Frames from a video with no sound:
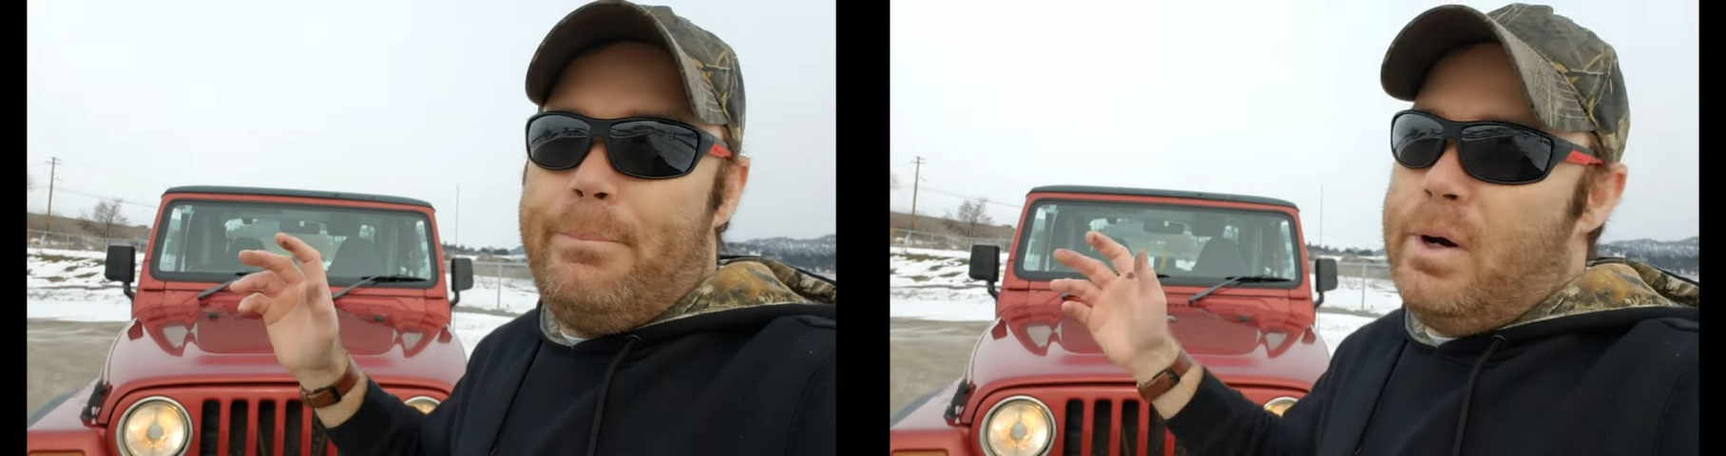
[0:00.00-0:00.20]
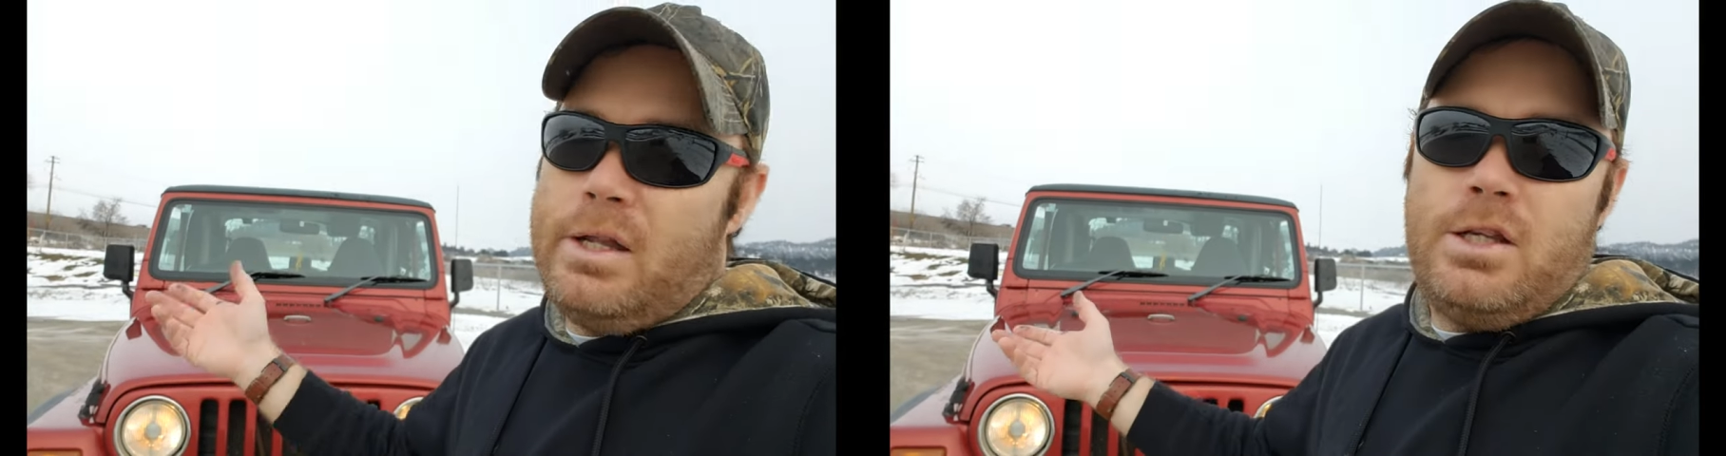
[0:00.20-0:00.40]

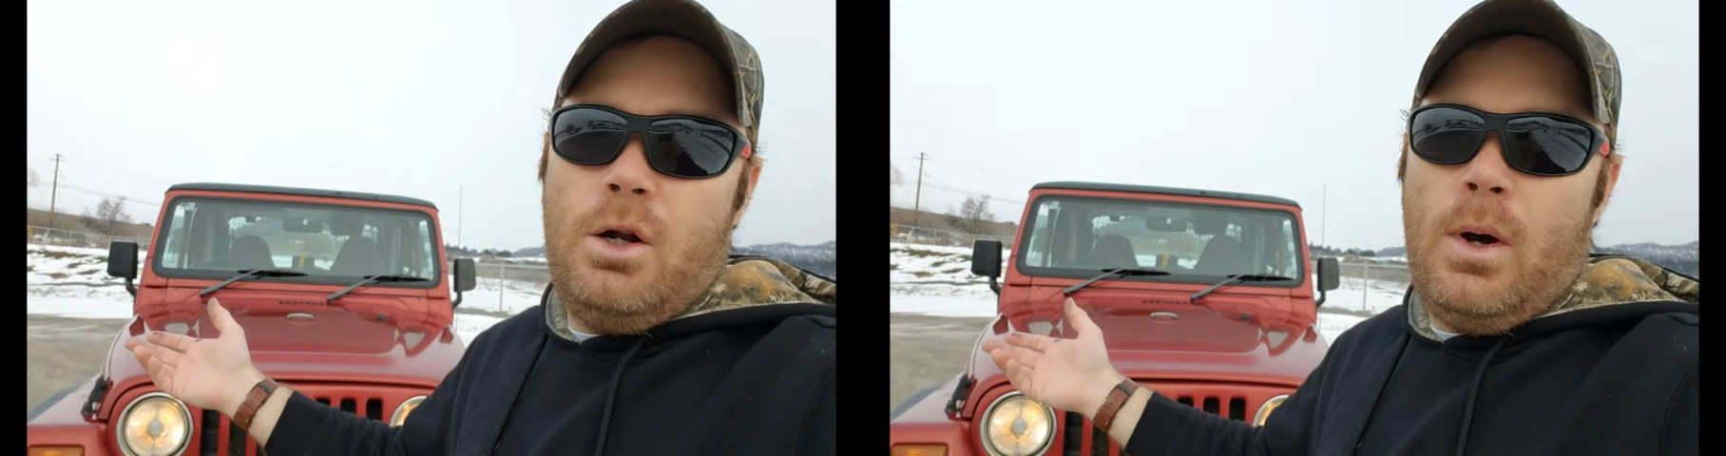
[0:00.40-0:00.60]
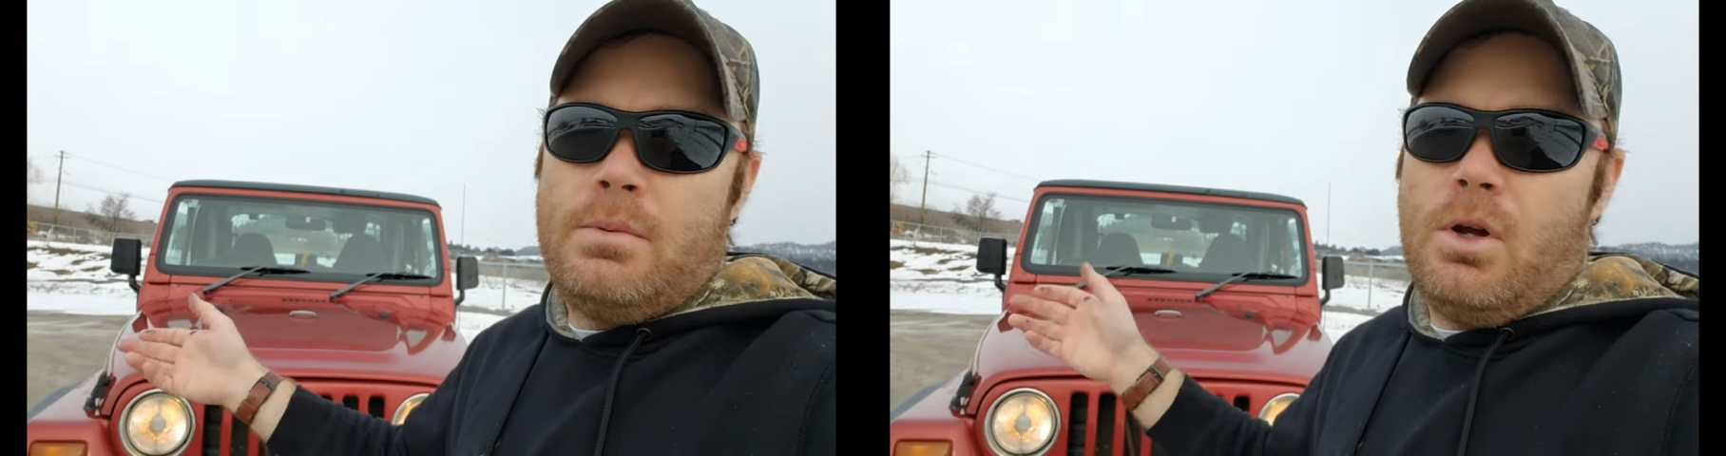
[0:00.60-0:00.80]
but you know
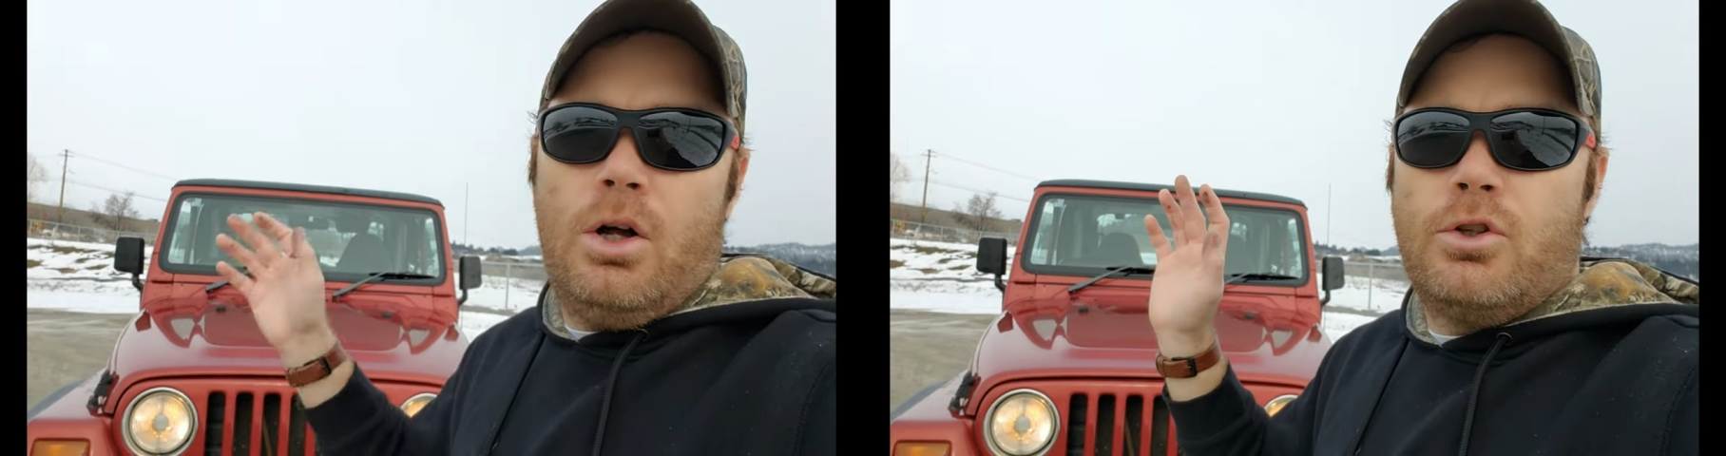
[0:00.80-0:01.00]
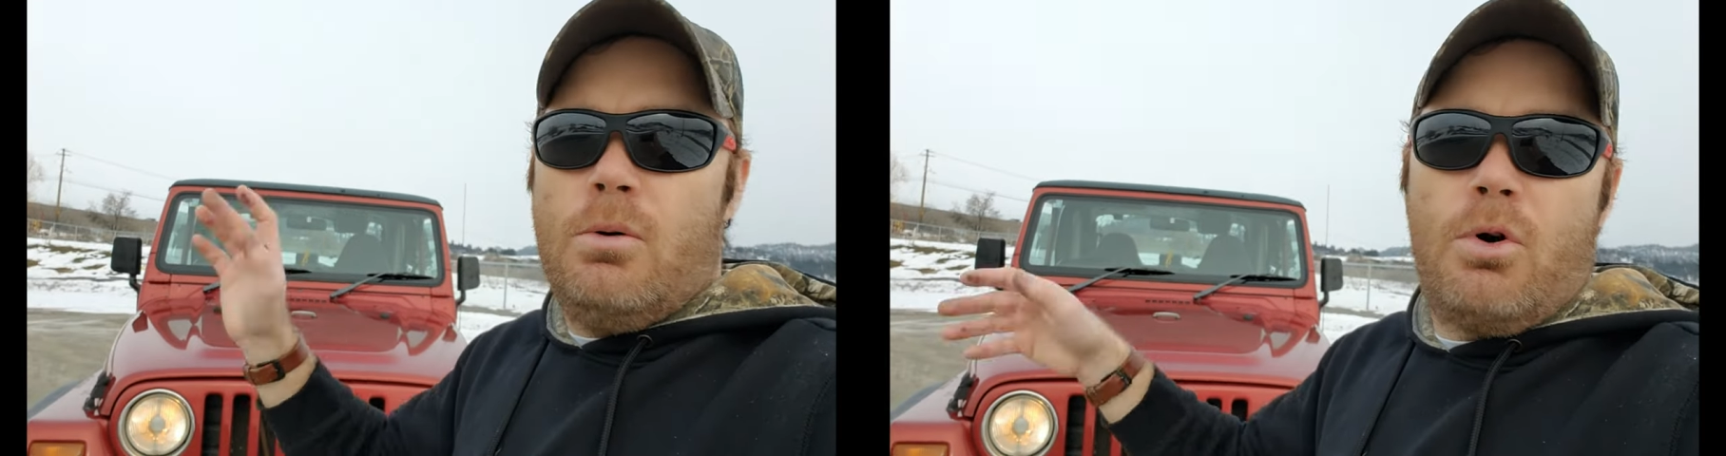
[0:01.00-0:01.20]
what?
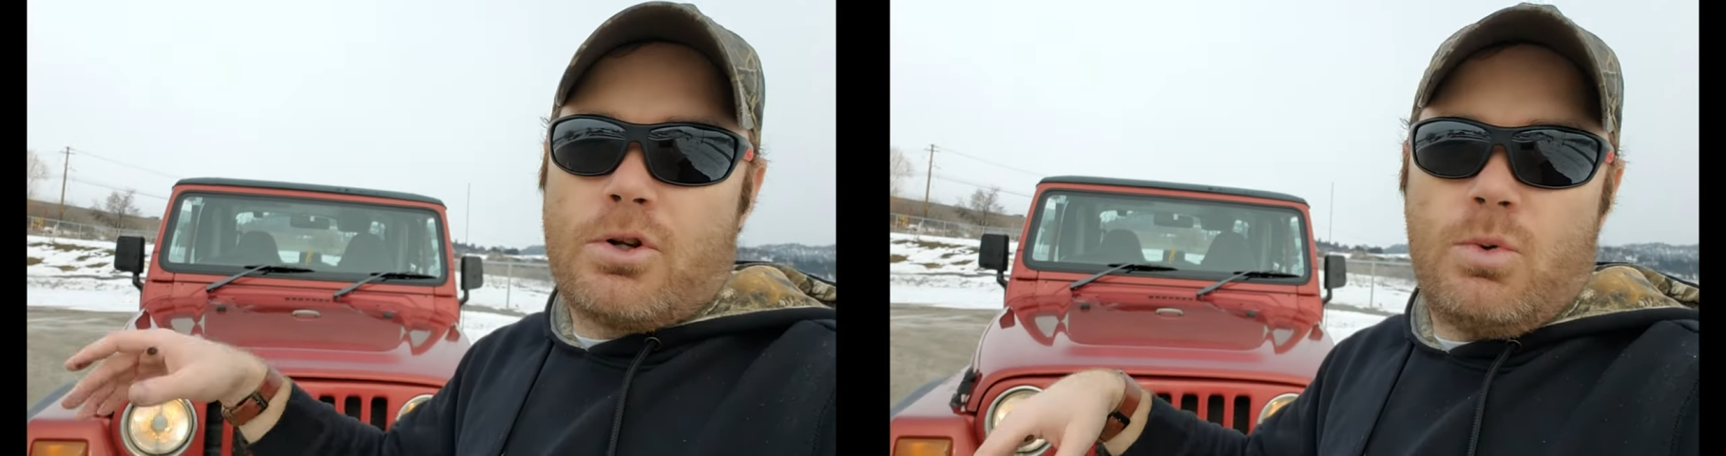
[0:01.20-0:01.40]
I'll do a motor